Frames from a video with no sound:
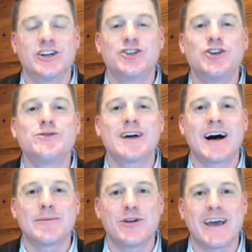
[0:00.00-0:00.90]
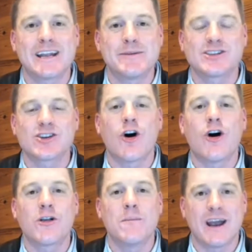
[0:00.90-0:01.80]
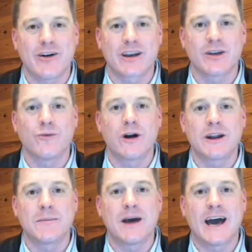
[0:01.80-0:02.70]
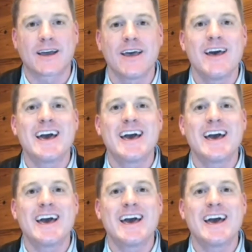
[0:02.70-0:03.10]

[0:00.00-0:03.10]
a two-time unanimous All-American running back,